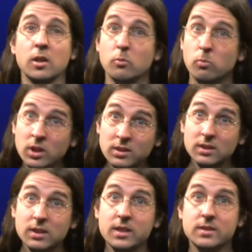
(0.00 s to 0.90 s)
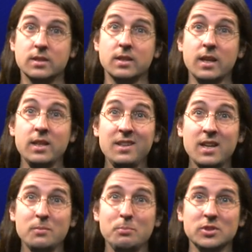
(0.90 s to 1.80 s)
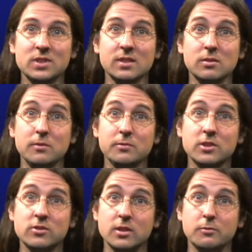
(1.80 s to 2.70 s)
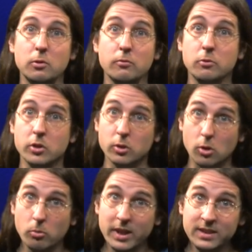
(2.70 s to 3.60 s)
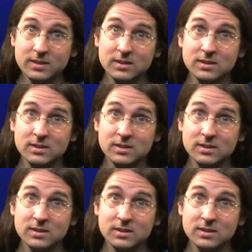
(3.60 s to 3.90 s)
What is a 99% confidence interval for your weight?